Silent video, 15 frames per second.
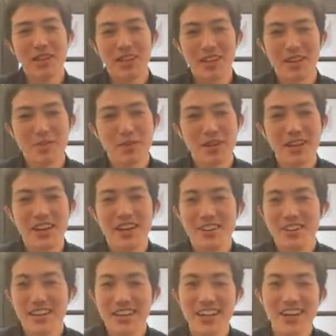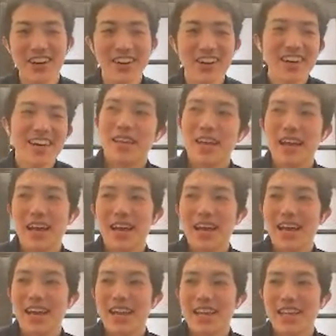may or may not already know.
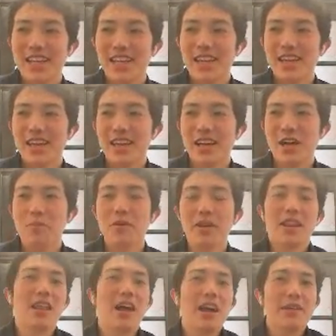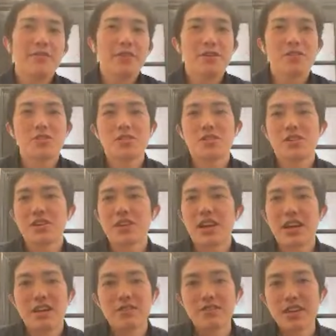And but a lot of folks are
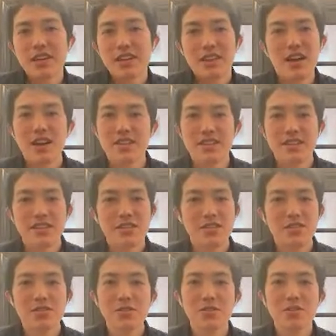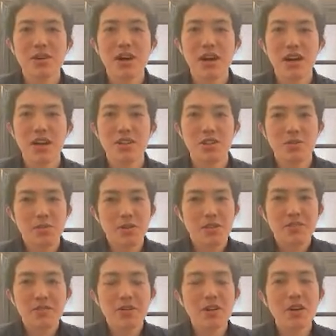kind of like locked into GPT
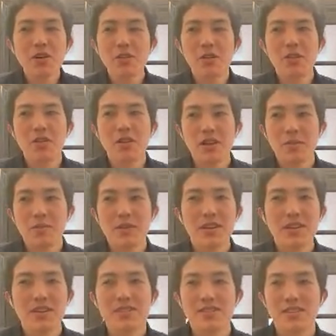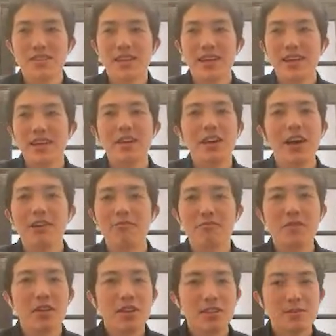4.0, like because they have
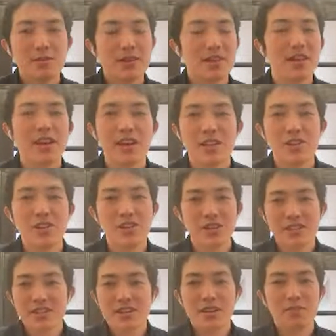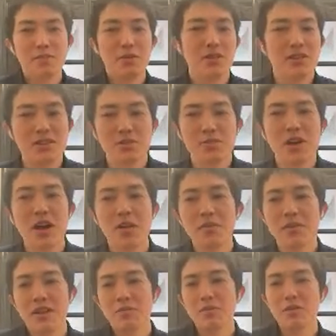spent a lot of engineering time building this
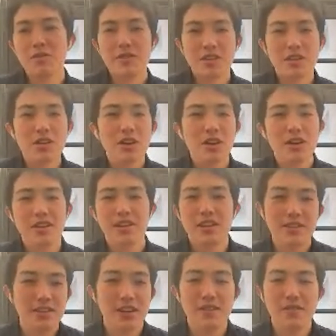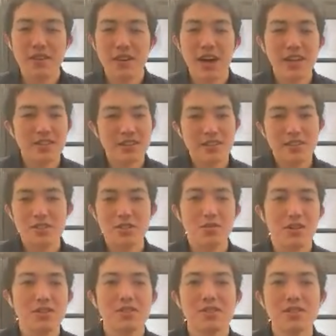prompt and moving to Claude that doesn't have a high success
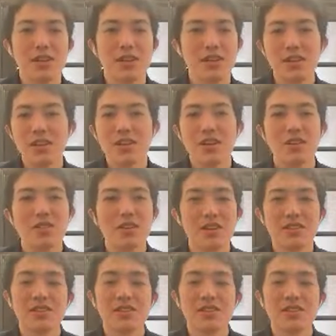rate. So it's like, it's